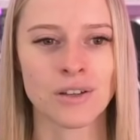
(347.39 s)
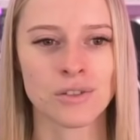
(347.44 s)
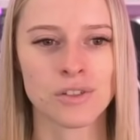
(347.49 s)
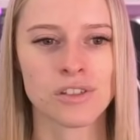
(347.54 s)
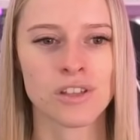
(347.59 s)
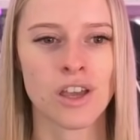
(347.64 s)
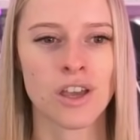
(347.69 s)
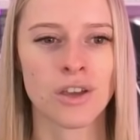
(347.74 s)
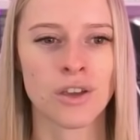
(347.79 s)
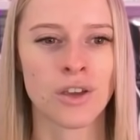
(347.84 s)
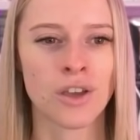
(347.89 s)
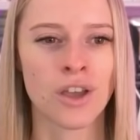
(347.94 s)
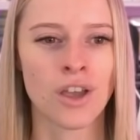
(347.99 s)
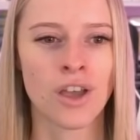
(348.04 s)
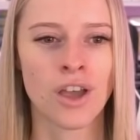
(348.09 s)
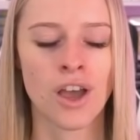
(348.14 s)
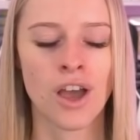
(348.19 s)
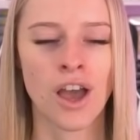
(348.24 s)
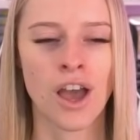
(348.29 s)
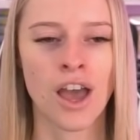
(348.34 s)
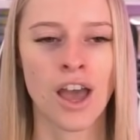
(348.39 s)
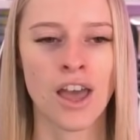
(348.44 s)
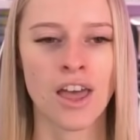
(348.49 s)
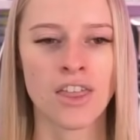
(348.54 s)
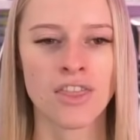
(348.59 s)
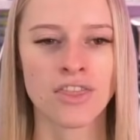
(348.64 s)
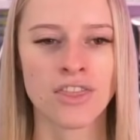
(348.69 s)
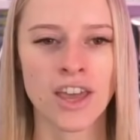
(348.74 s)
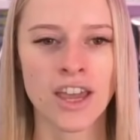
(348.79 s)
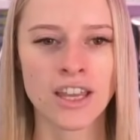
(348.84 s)
So
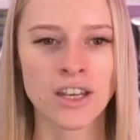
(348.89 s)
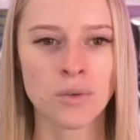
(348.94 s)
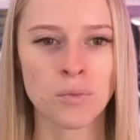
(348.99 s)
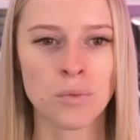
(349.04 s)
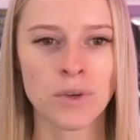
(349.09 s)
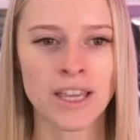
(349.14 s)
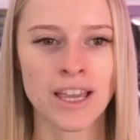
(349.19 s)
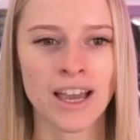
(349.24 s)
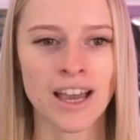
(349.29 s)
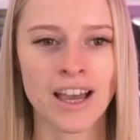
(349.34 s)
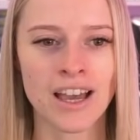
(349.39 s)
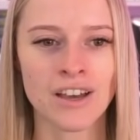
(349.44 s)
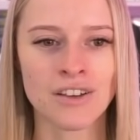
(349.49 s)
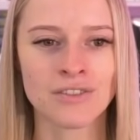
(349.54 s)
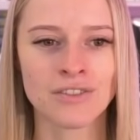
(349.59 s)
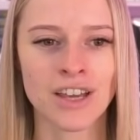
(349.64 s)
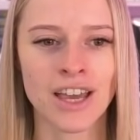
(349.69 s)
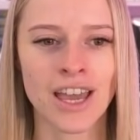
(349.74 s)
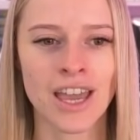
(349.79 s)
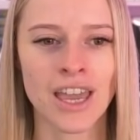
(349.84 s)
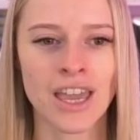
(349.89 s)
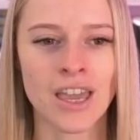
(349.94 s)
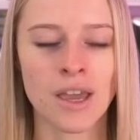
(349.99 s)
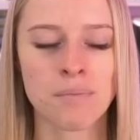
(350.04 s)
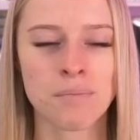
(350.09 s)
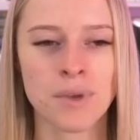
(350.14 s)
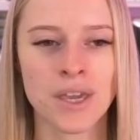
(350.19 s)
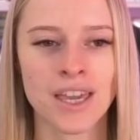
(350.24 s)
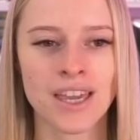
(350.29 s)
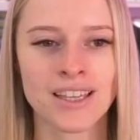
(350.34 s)
then we have a
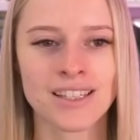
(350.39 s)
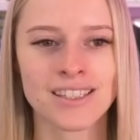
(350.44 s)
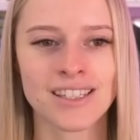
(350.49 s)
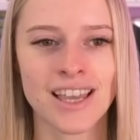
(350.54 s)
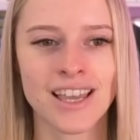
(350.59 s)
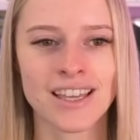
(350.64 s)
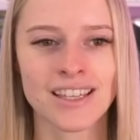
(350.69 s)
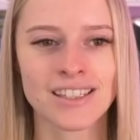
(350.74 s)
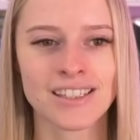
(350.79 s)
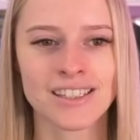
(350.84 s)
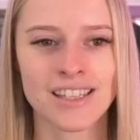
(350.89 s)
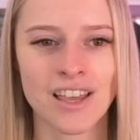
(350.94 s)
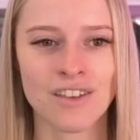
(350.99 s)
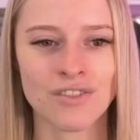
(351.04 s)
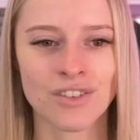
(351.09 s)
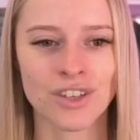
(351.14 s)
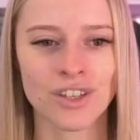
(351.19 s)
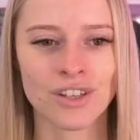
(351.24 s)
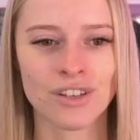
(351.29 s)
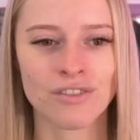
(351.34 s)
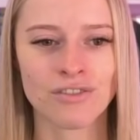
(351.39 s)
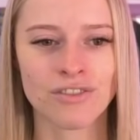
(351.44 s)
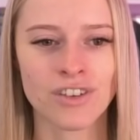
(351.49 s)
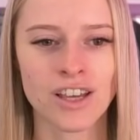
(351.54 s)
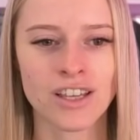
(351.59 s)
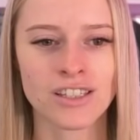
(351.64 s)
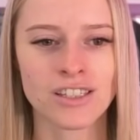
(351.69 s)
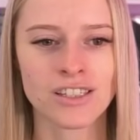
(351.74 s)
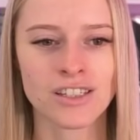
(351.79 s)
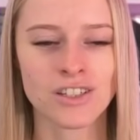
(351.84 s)
PSA 7
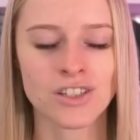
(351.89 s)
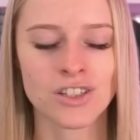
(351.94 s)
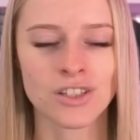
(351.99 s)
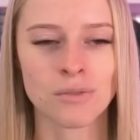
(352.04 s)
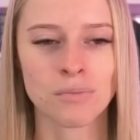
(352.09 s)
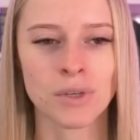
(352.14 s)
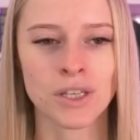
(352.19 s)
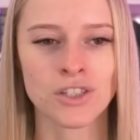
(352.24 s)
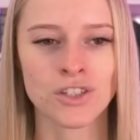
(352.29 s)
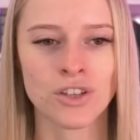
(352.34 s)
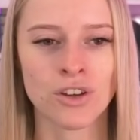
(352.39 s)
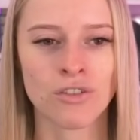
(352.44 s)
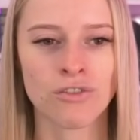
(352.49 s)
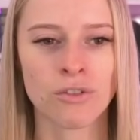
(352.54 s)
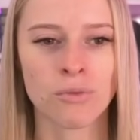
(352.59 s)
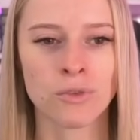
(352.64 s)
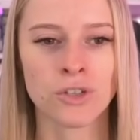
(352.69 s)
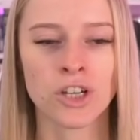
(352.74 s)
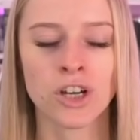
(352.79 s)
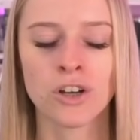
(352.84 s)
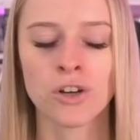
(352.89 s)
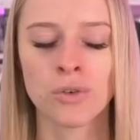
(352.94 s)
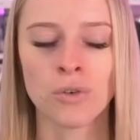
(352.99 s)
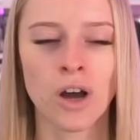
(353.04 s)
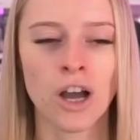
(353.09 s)
first edition Pidgeot from Jungle.